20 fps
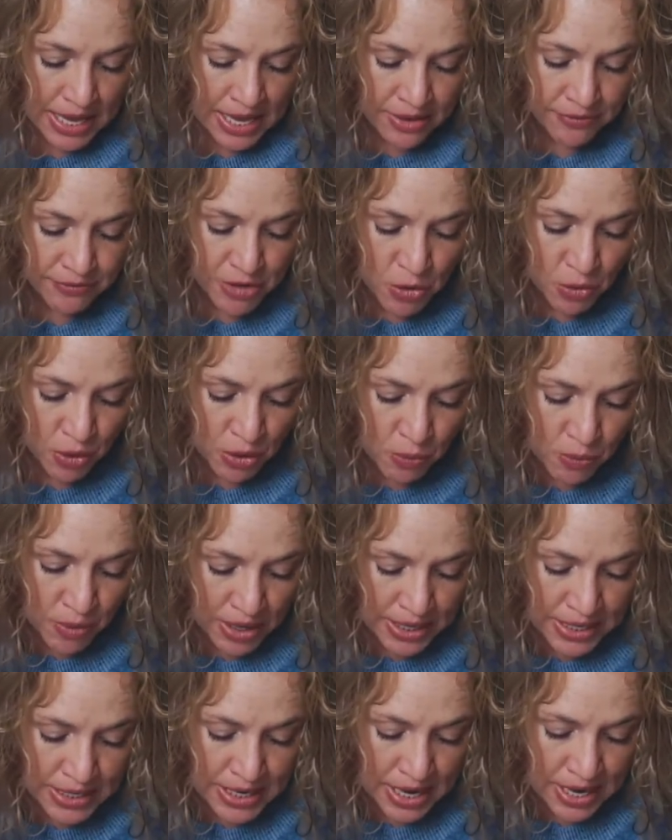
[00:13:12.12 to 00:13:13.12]
If you're
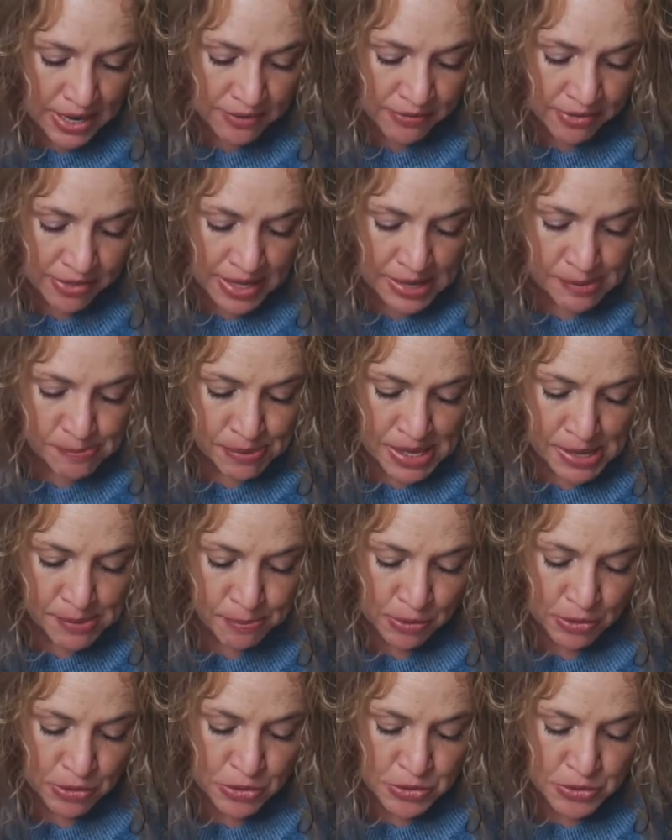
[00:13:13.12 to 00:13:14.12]
one of the
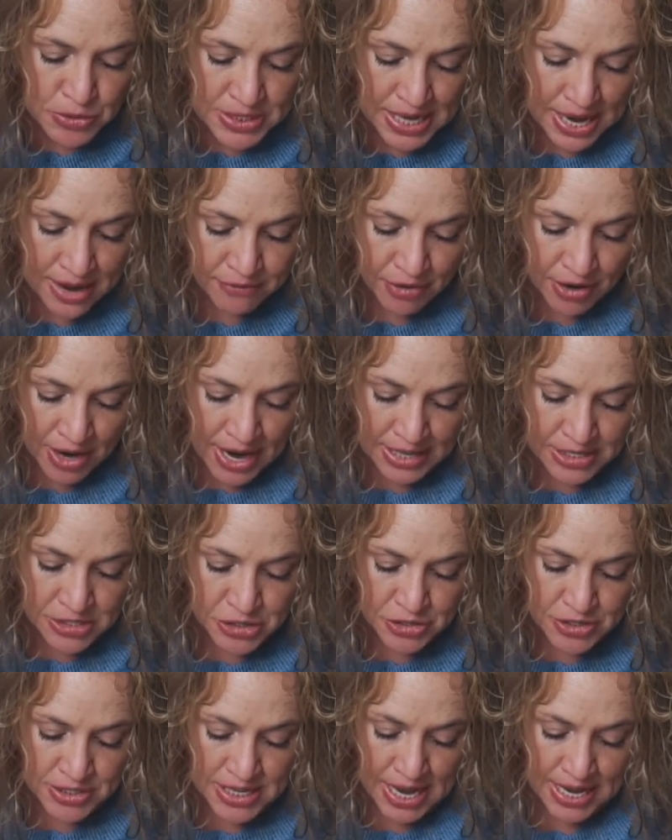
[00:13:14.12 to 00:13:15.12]
people who's ever
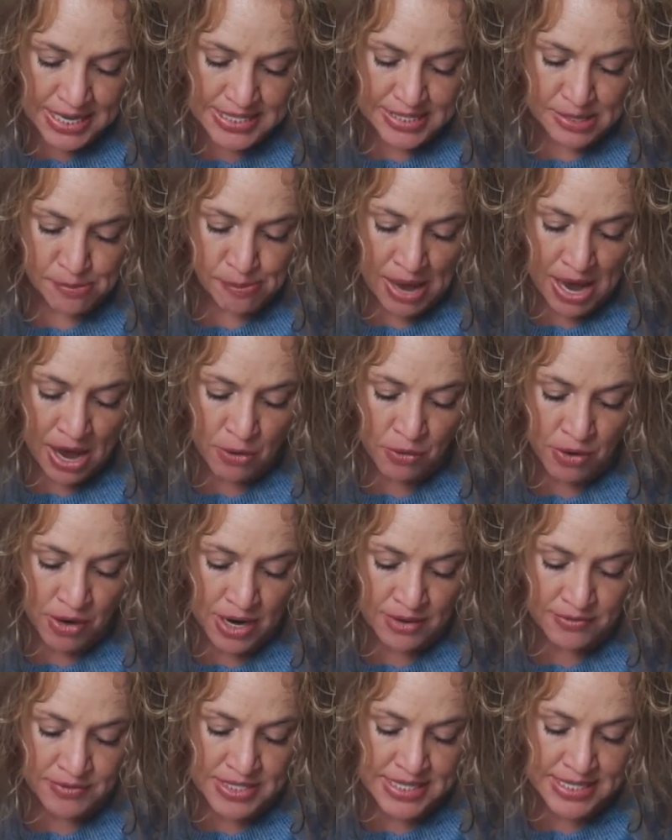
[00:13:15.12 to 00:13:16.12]
exercised the power
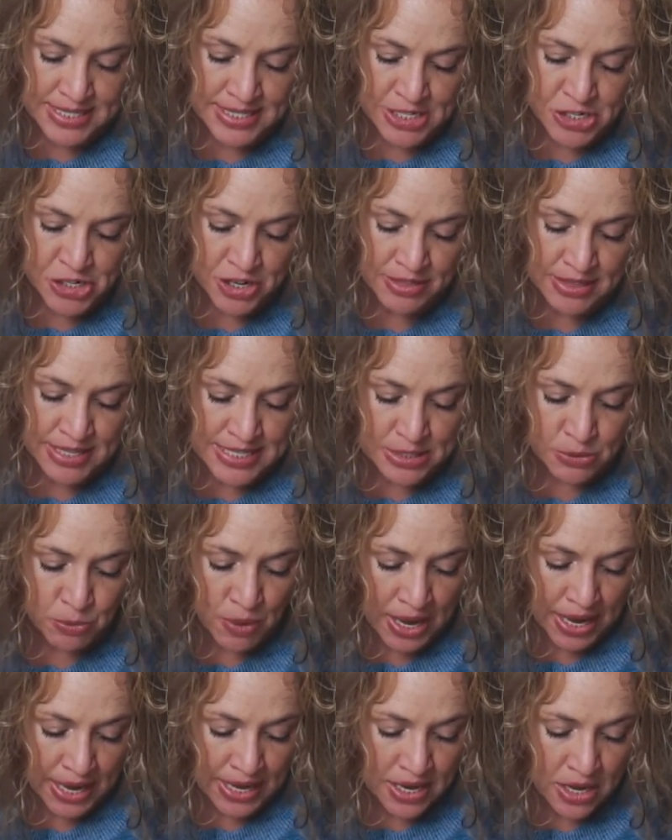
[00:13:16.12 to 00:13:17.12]
of decision this
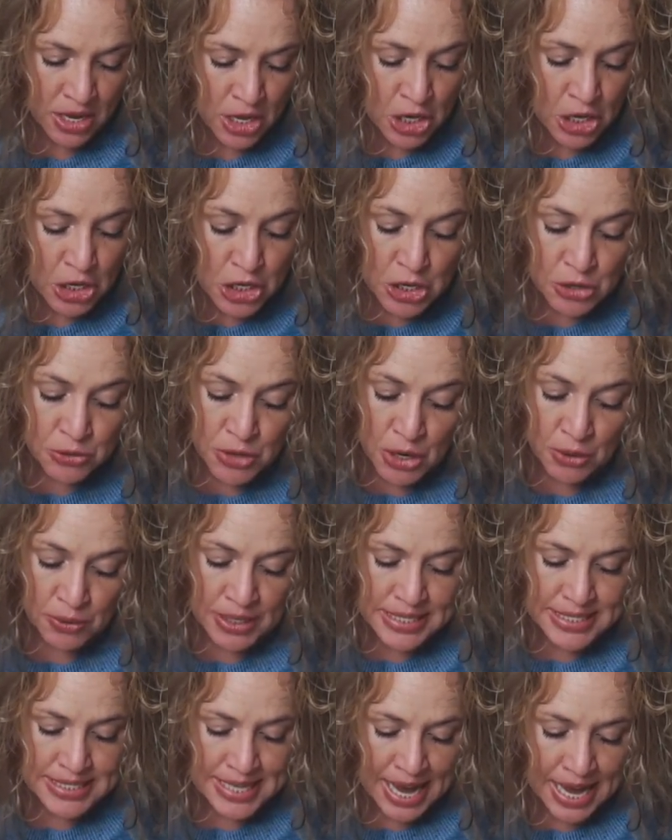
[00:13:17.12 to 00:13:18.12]
way, you know
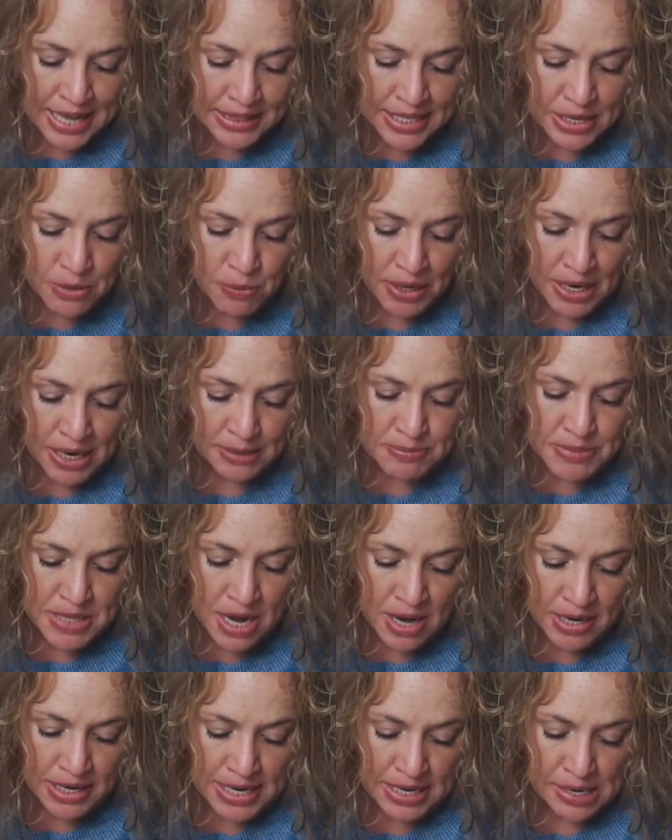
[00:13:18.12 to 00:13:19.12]
exactly what I'm
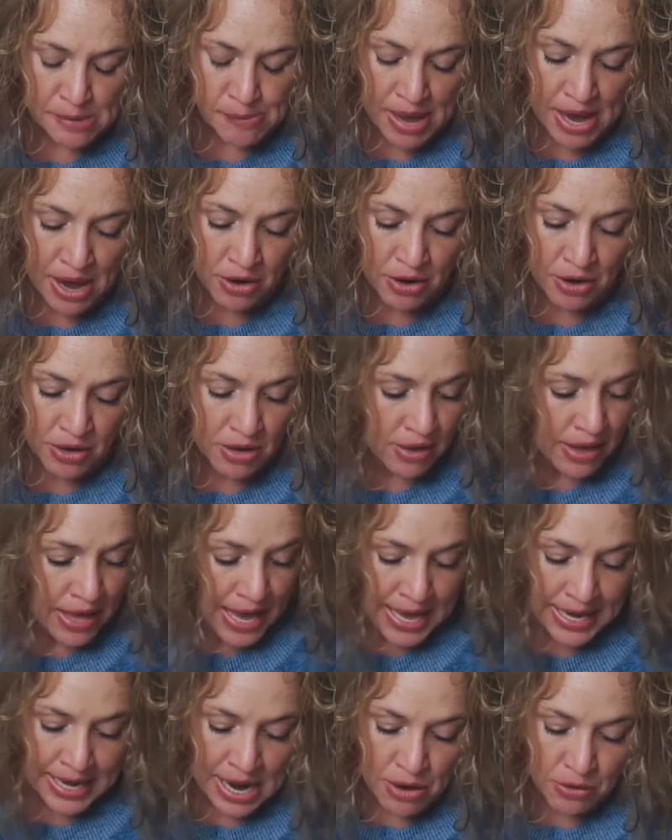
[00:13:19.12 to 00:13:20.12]
talking about.
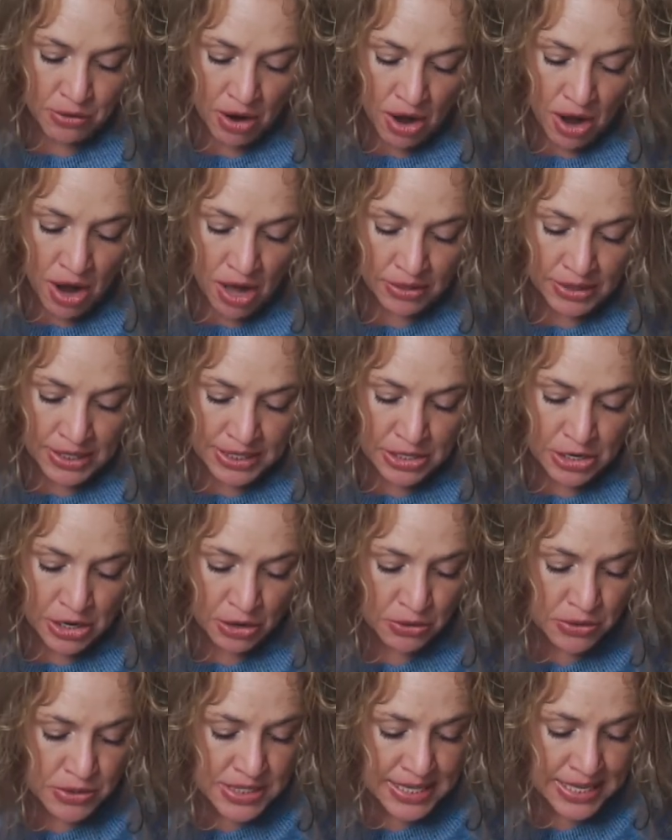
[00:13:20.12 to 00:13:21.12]
An alcoholic
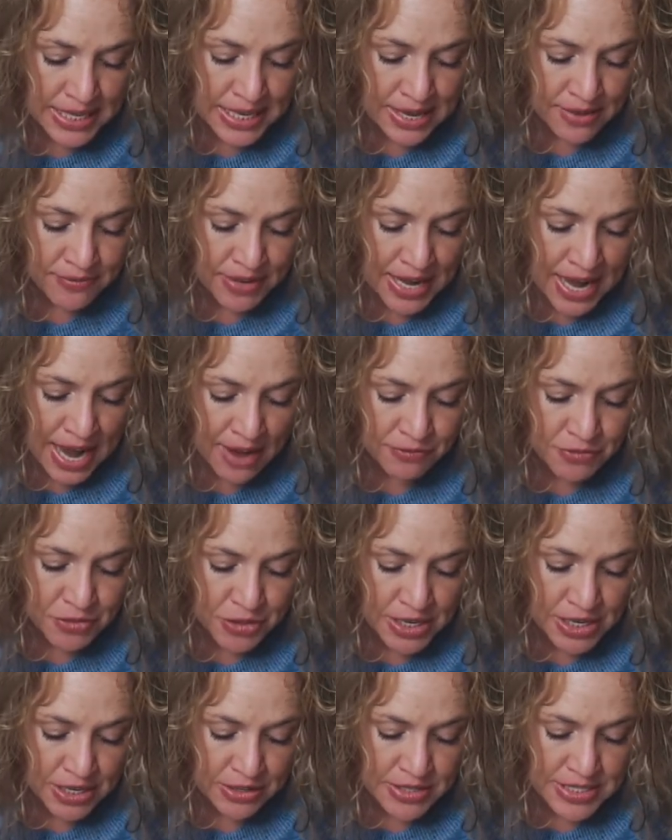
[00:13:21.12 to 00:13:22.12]
knows that even
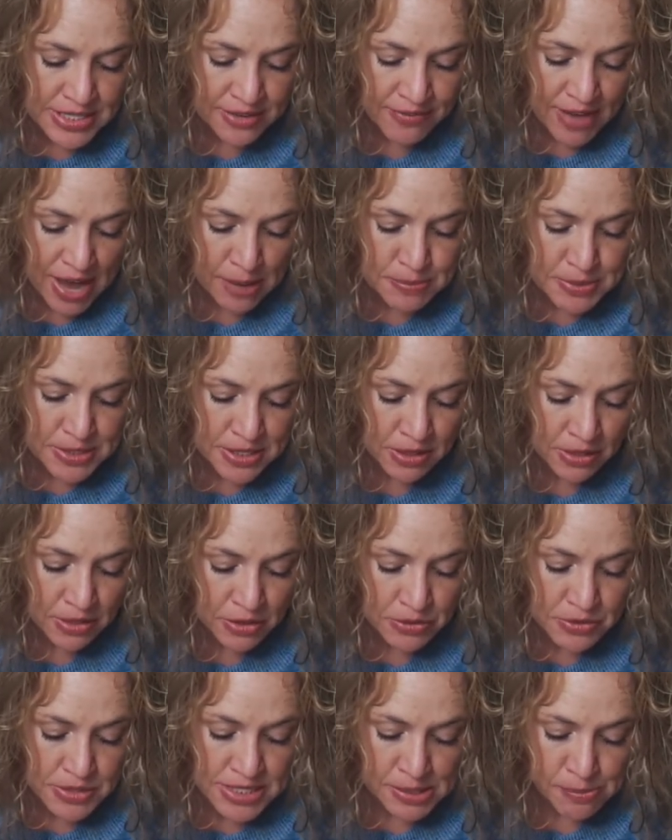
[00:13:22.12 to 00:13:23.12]
after years of
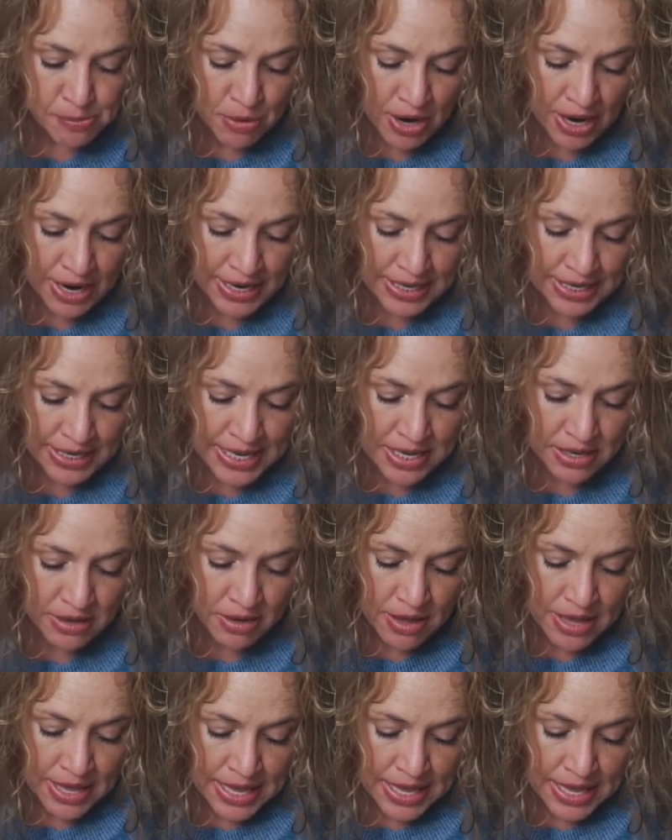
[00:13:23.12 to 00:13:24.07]
absolute sobriety,